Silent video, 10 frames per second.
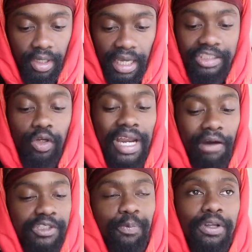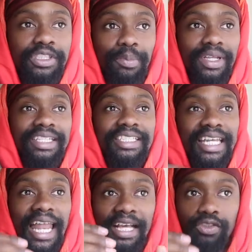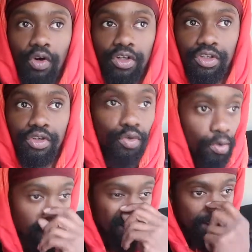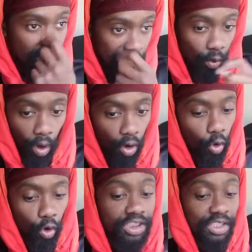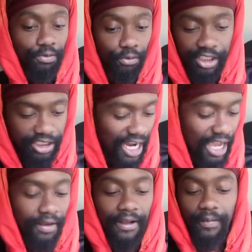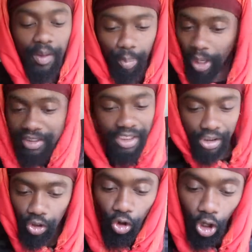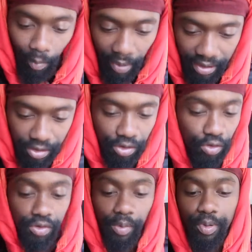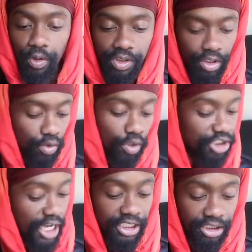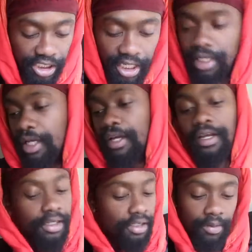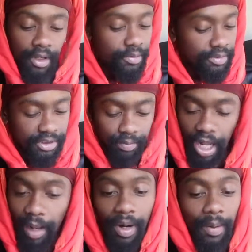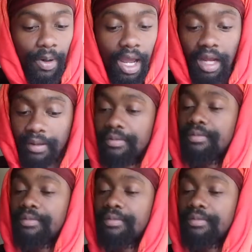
and so that responsibility lies on you. Anyone causing friction, like the person in your comments who's abusing you or chatting shit, blah blah blah,